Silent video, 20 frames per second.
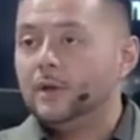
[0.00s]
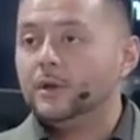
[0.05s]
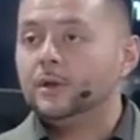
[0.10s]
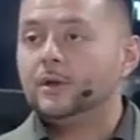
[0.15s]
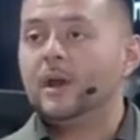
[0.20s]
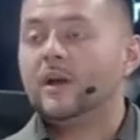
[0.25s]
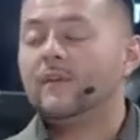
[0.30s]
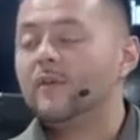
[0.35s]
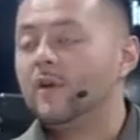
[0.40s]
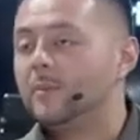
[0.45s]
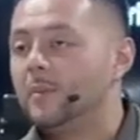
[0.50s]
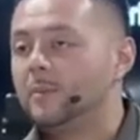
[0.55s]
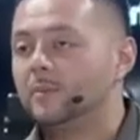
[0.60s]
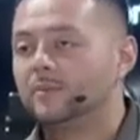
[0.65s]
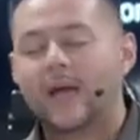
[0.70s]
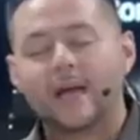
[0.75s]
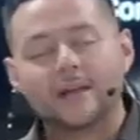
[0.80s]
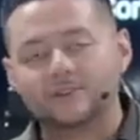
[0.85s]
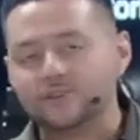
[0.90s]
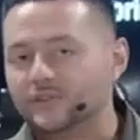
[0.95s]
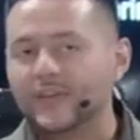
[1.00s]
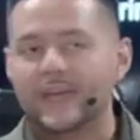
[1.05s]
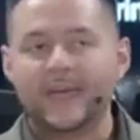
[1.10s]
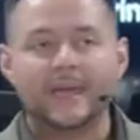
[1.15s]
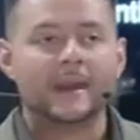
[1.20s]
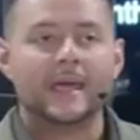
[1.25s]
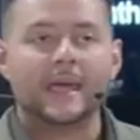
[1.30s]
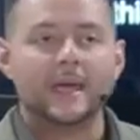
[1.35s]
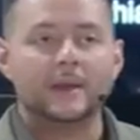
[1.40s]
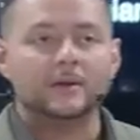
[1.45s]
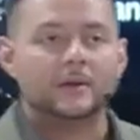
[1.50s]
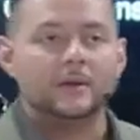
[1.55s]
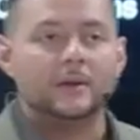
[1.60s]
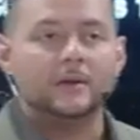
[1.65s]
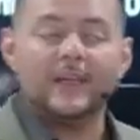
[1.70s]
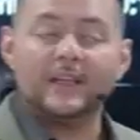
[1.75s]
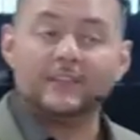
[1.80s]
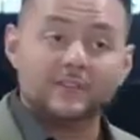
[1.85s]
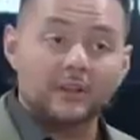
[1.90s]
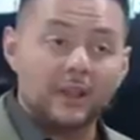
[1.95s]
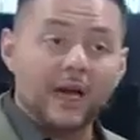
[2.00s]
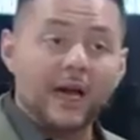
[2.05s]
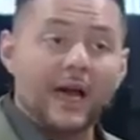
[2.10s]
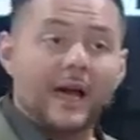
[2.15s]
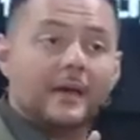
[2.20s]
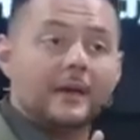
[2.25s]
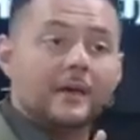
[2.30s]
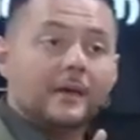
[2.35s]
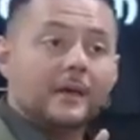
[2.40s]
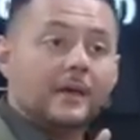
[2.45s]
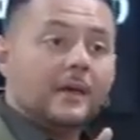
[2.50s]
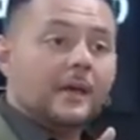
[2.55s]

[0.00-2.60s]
You know, I've heard people say, I just can't handle it. That's a lie.